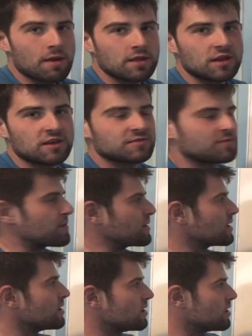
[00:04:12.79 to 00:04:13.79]
lifts, maybe
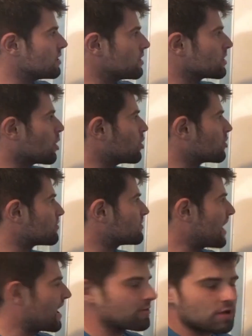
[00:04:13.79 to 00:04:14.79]
go to
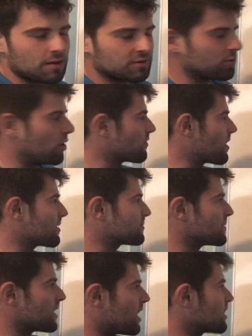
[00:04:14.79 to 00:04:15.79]
10 reps, 12 reps, but
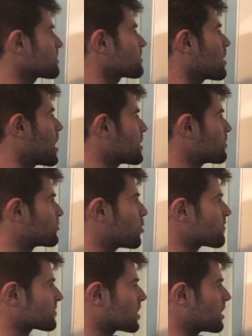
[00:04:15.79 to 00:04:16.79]
not higher than 12
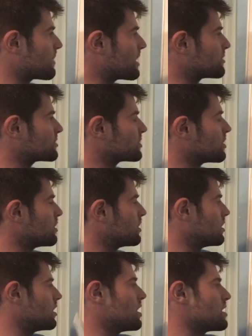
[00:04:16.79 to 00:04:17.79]
for compounds.
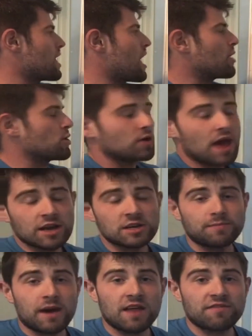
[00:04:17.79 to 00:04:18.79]
Now, you can actually
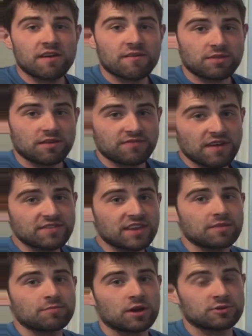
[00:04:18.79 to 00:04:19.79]
benefit from the
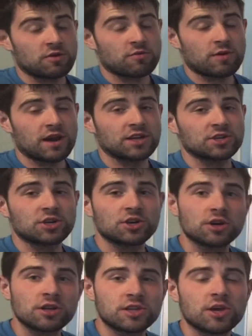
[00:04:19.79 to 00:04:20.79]
15 plus rep range
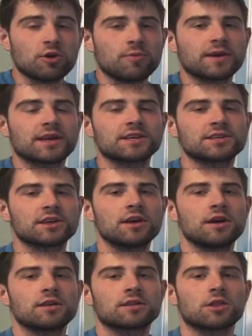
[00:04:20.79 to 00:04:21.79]
too, because
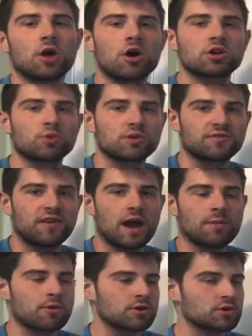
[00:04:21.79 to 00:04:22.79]
the long twitch
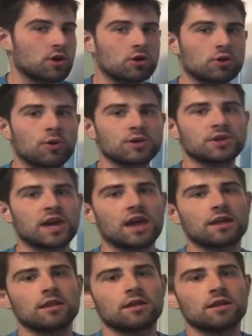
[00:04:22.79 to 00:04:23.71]
fibers are going to get